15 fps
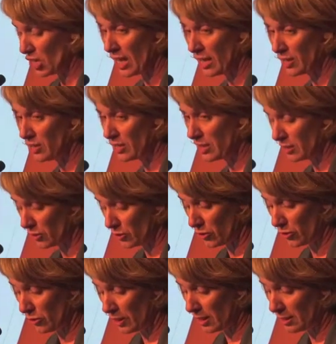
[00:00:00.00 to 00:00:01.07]
changed since
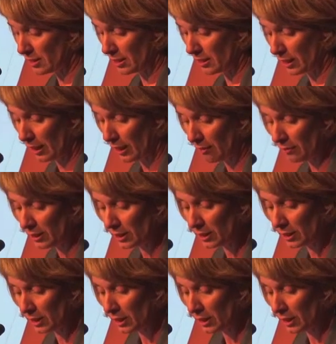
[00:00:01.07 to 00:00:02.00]
two thousand eleven.